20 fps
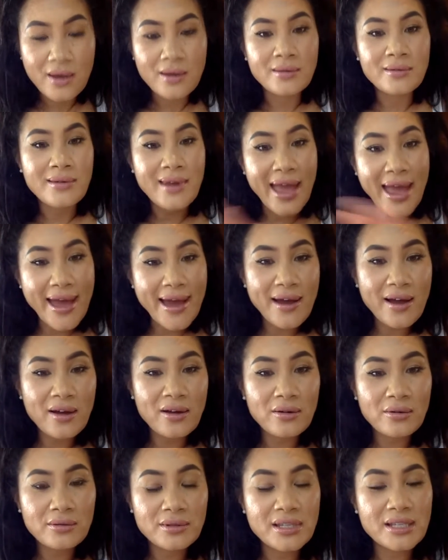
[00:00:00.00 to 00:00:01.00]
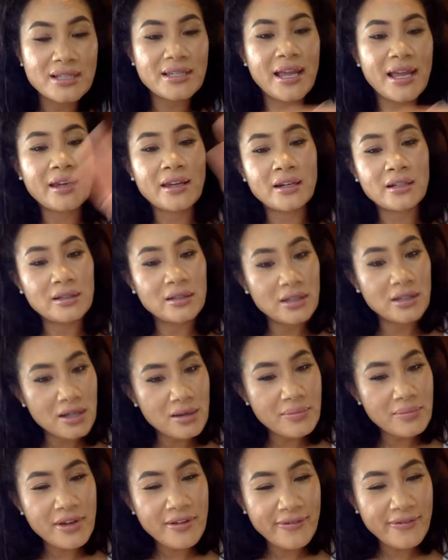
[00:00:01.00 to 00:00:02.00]
Now, to take it a little
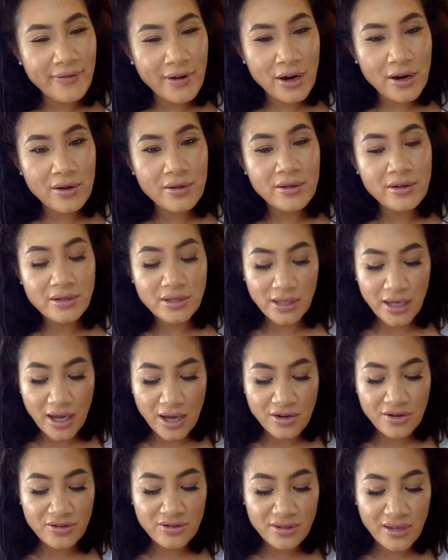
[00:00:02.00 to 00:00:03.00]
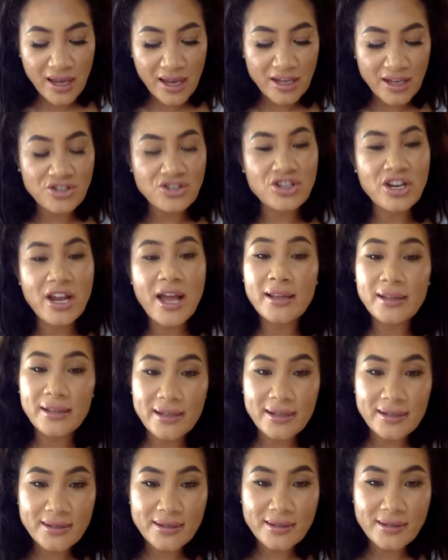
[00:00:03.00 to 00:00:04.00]
bit further, to understand
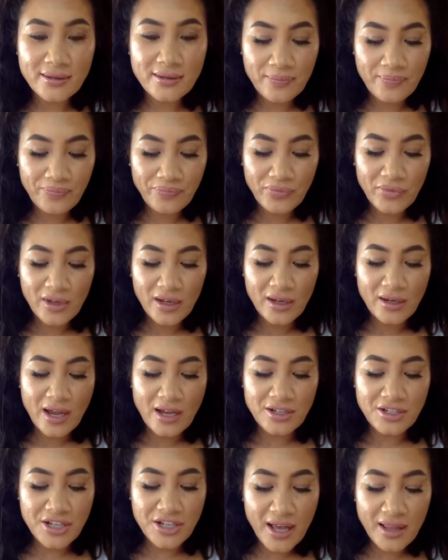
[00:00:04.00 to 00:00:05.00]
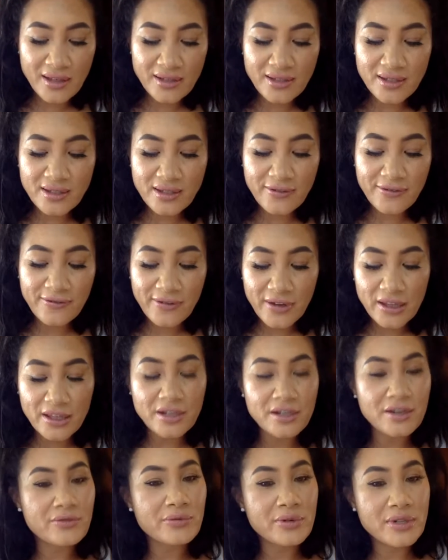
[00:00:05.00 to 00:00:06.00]
jealous. Now, jealous is a feeling
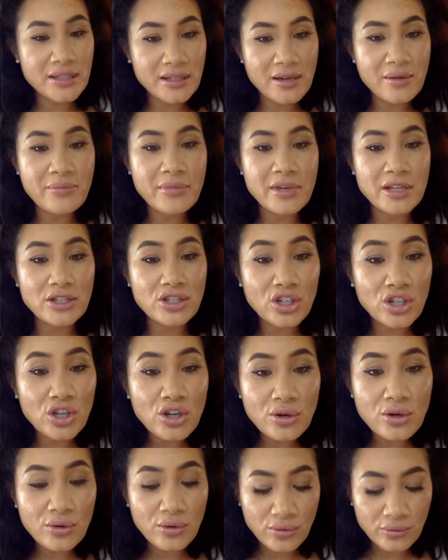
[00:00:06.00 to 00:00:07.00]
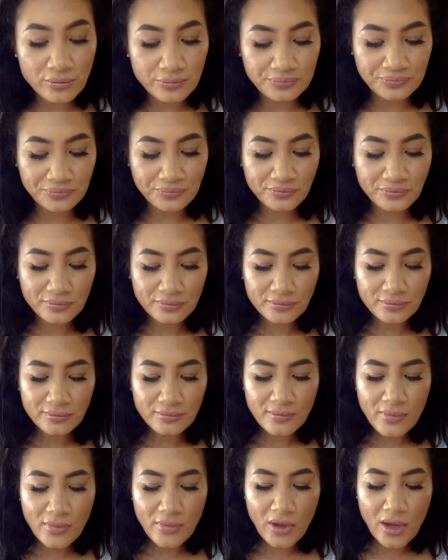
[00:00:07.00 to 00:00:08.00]
of resentment too,
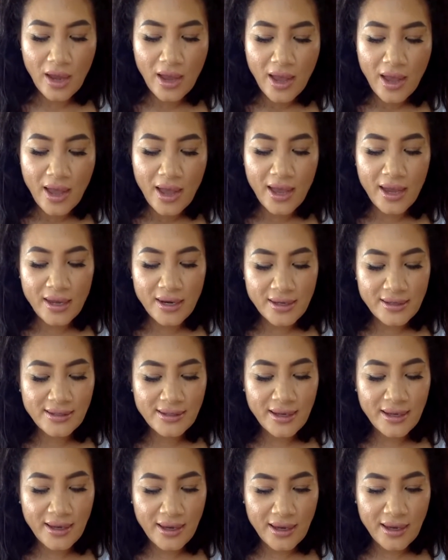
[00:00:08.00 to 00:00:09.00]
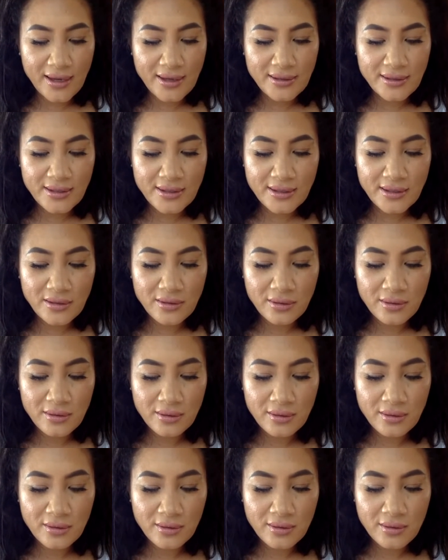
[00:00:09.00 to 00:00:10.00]
and it's against,
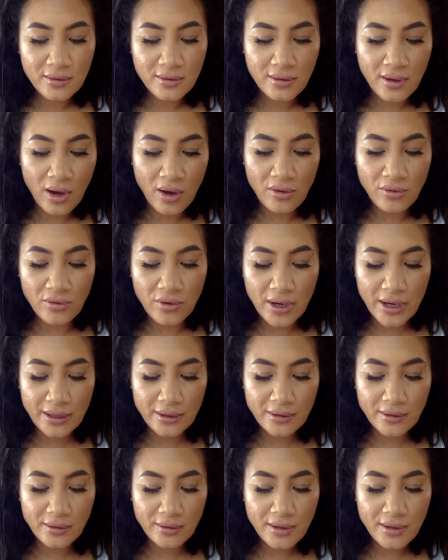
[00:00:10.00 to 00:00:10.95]
hold on.